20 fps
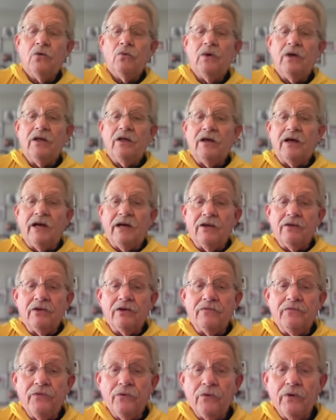Well, I
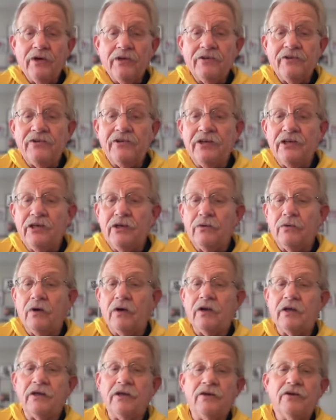look forward to seeing you
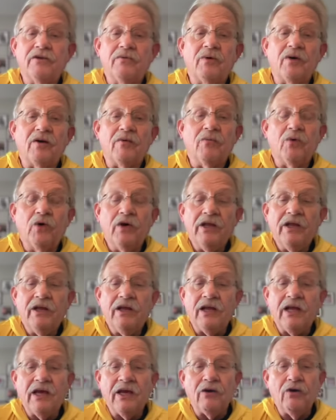all again tomorrow
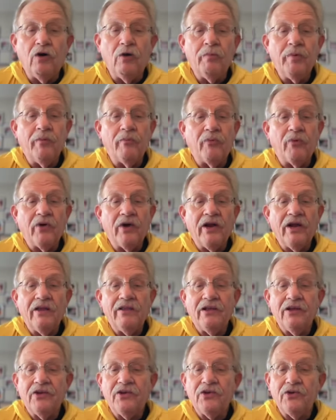morning and hope and pray
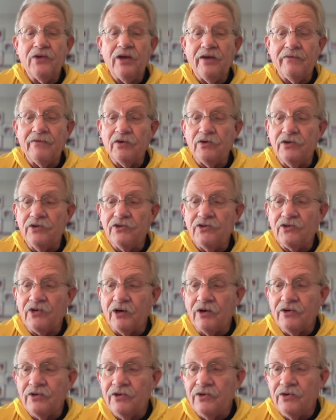that you have a good
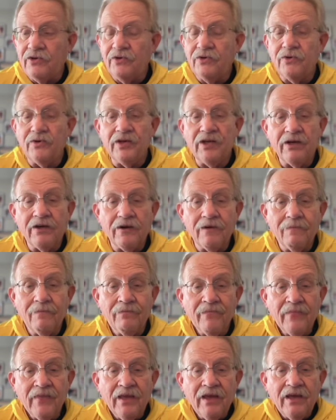start to the new year.
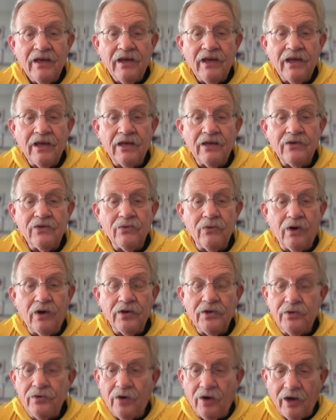And to
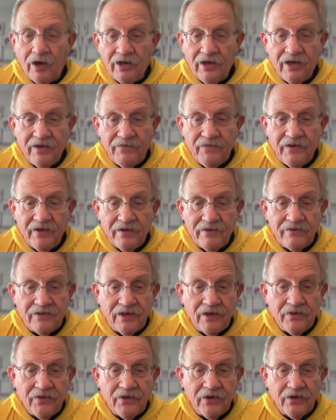all you Hawkeye fans
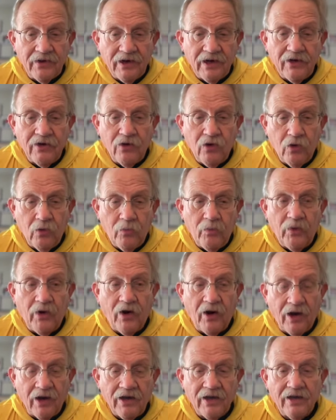out there, I hope
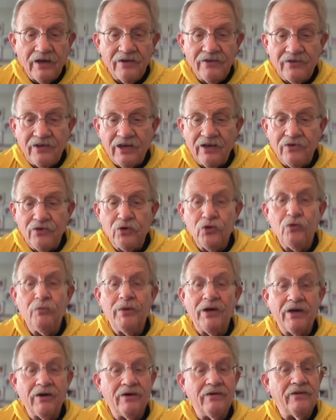Hawkeyes do
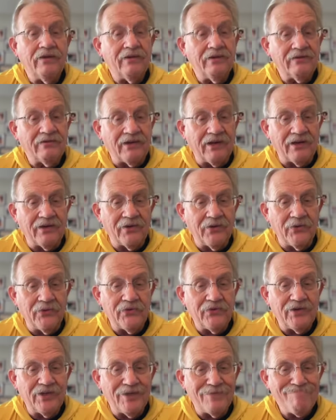better than the
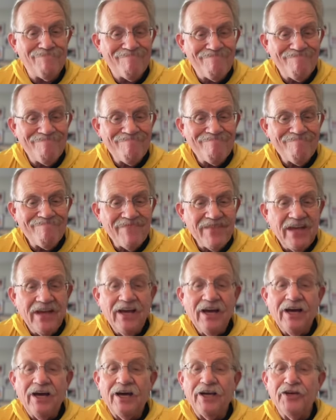Cyclones did.
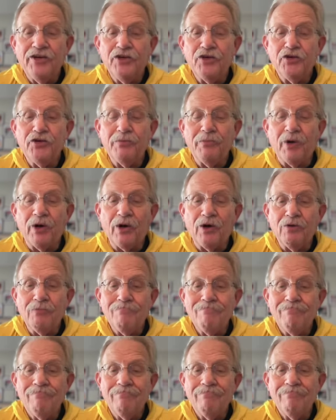Until tomorrow,